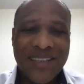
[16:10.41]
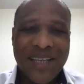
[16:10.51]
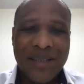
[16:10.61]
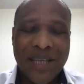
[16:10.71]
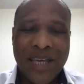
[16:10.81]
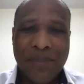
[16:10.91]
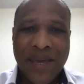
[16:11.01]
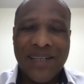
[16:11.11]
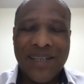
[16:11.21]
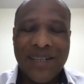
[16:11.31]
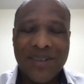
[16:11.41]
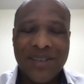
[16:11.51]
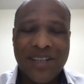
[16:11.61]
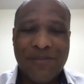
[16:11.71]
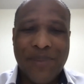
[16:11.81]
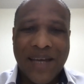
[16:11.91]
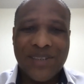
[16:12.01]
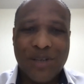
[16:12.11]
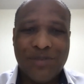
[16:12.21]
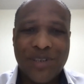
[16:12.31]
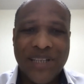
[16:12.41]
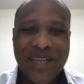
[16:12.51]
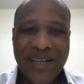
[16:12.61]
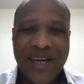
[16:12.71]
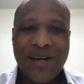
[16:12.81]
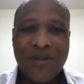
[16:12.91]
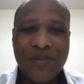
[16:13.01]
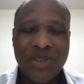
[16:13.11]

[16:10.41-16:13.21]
they had banned it, although they've backed off on that now.